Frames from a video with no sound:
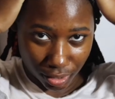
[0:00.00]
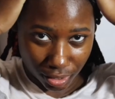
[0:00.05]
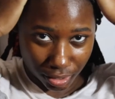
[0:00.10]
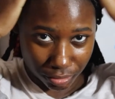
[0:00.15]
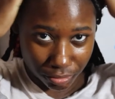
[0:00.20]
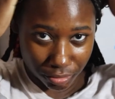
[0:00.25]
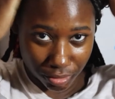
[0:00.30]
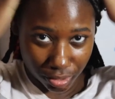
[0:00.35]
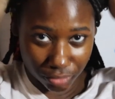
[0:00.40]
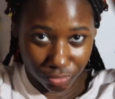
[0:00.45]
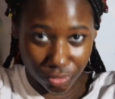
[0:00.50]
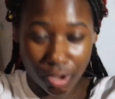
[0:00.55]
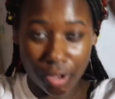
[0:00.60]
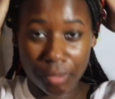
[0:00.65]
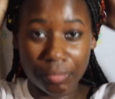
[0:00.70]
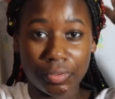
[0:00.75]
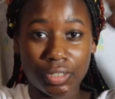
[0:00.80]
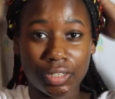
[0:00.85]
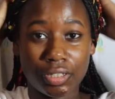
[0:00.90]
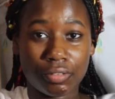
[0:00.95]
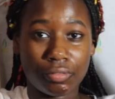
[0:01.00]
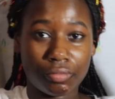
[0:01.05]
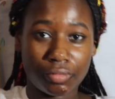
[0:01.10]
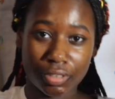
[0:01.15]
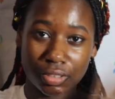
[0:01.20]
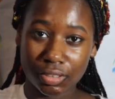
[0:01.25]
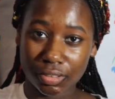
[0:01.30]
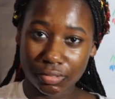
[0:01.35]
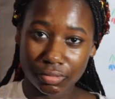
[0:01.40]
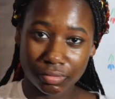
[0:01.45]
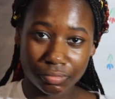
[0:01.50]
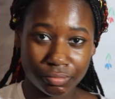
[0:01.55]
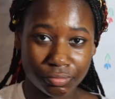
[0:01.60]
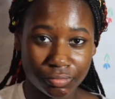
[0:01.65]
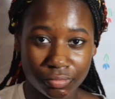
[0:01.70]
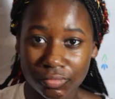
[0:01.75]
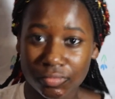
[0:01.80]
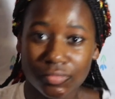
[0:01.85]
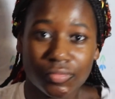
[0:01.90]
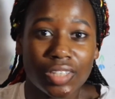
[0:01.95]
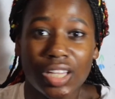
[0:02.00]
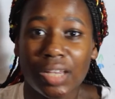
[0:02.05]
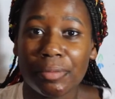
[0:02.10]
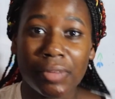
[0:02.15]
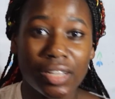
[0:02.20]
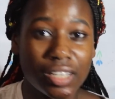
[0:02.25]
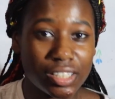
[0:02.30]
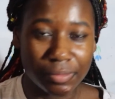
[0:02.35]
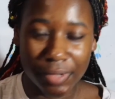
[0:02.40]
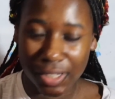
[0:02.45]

I could do an updated one. But it's